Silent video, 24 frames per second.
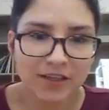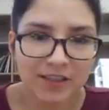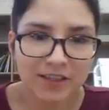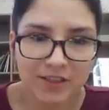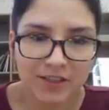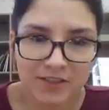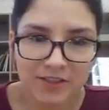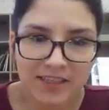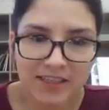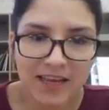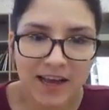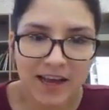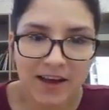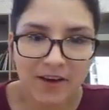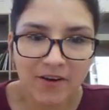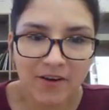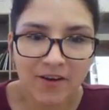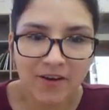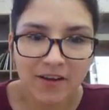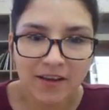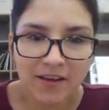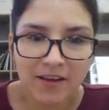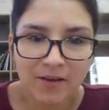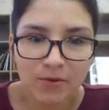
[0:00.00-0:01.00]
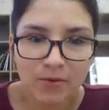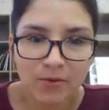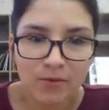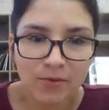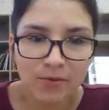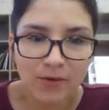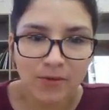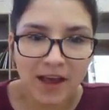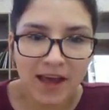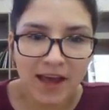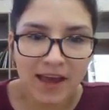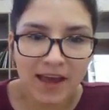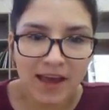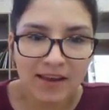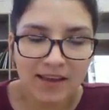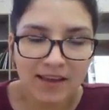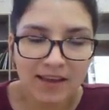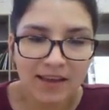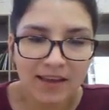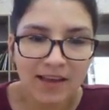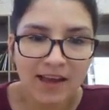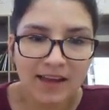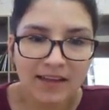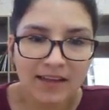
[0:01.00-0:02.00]
Do you see how red
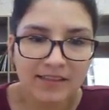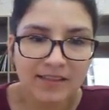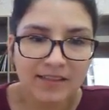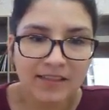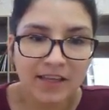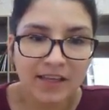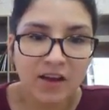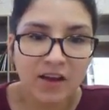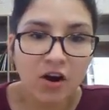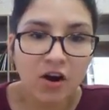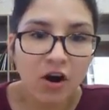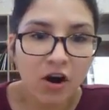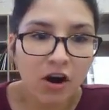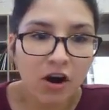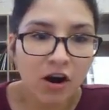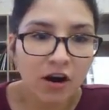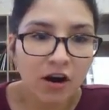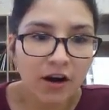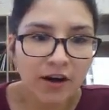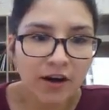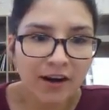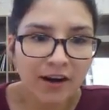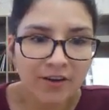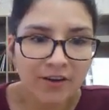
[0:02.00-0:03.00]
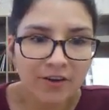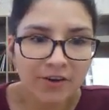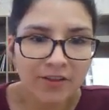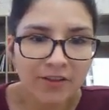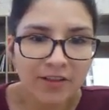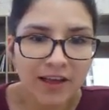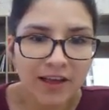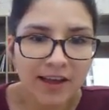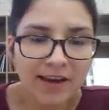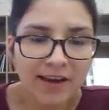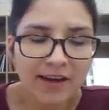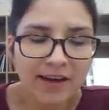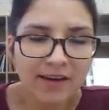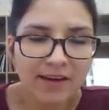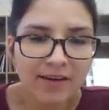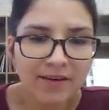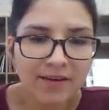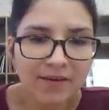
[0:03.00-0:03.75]
has the R underlined